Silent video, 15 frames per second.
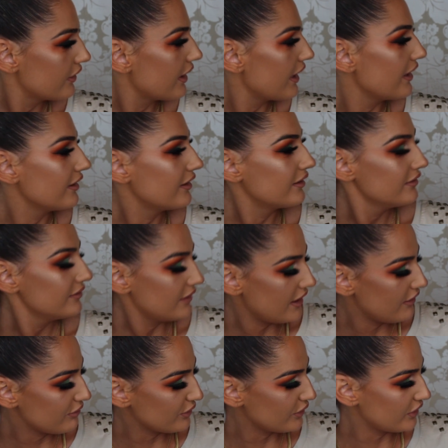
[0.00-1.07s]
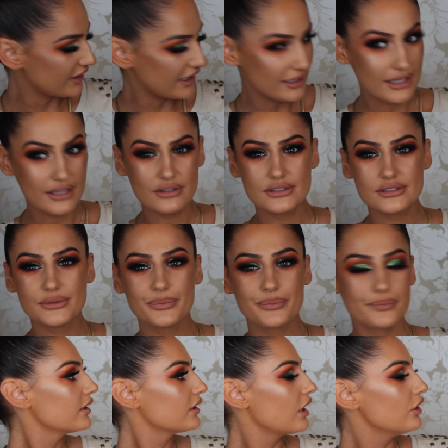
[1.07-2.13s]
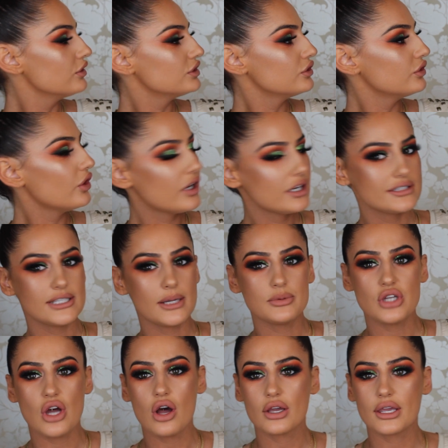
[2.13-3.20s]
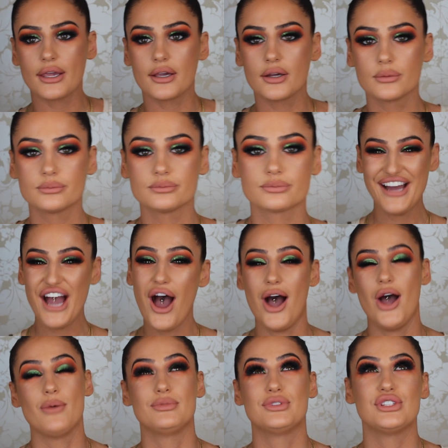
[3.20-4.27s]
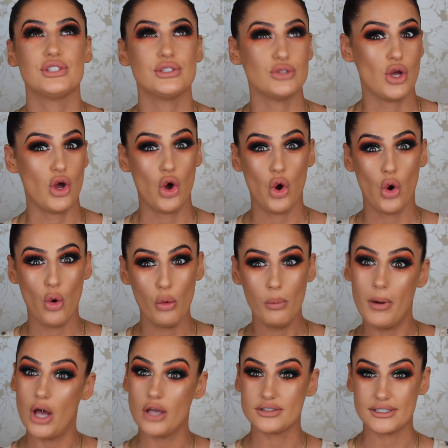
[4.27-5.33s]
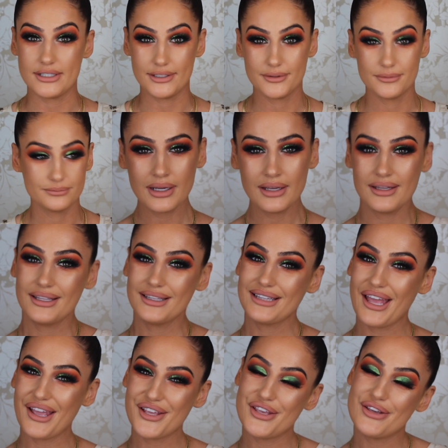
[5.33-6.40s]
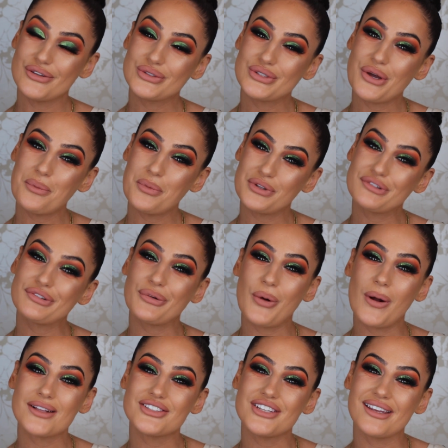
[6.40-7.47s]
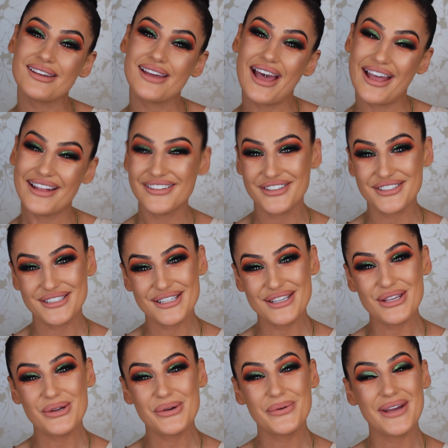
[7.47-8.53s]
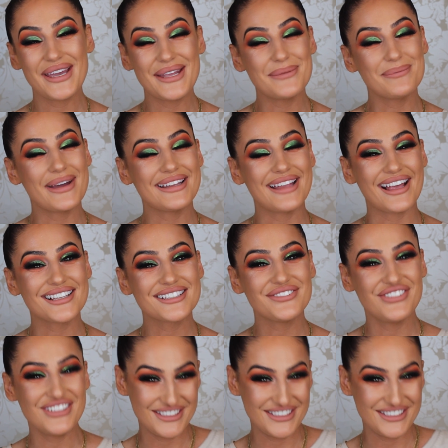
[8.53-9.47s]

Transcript: Okay, everyone get out. Close the door and stop talking. I'm so bossy. Thank you so much for watching and I'll see you in my next